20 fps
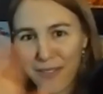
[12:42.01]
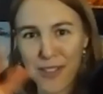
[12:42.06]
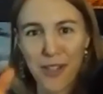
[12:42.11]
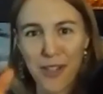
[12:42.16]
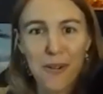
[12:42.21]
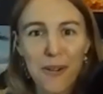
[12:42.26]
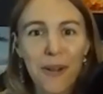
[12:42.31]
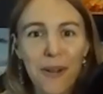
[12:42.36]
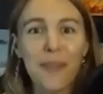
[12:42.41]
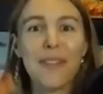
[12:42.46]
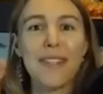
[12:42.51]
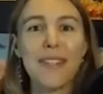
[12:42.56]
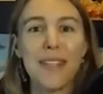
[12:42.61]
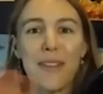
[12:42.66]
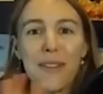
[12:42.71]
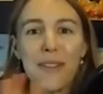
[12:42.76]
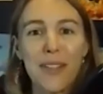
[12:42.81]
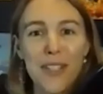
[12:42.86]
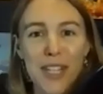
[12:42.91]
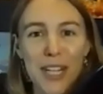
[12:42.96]
show notes that
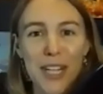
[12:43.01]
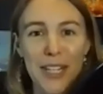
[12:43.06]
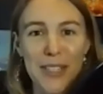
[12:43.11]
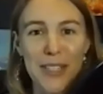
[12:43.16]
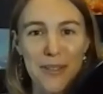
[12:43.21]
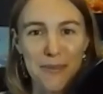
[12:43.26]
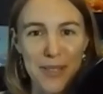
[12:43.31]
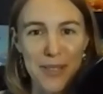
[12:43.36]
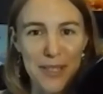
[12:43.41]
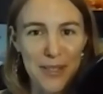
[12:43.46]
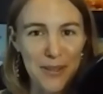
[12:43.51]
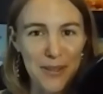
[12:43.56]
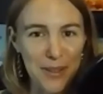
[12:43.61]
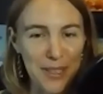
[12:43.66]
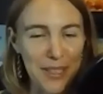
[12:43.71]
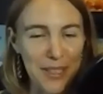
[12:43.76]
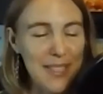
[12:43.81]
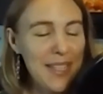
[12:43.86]
you can share as a resource.